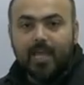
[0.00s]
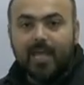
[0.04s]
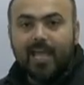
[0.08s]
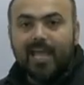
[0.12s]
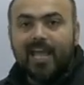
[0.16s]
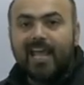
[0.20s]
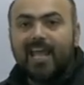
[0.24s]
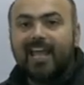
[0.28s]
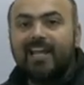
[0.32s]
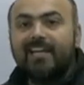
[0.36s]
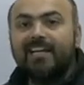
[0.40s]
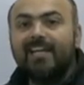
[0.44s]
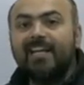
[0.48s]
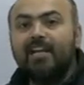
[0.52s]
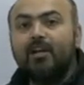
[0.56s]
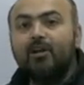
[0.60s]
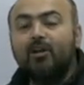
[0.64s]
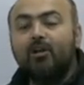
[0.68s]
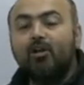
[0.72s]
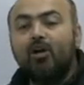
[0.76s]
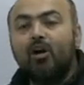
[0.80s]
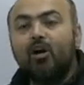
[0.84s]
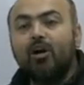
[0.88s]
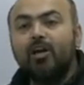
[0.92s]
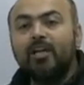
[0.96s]
any
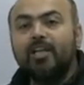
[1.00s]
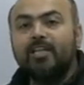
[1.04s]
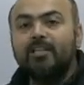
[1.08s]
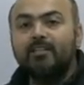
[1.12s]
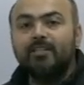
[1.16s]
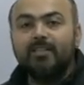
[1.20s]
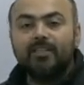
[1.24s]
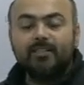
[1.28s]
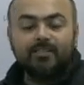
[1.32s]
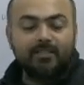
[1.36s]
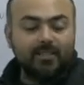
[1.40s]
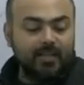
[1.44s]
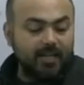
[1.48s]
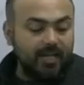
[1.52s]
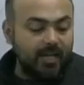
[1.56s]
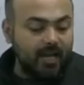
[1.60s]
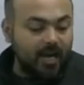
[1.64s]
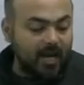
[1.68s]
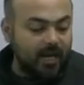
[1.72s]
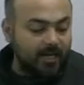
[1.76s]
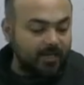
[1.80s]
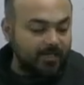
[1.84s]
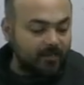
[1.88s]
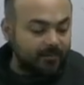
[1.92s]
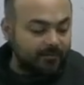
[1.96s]
law in this
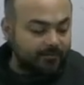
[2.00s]
regard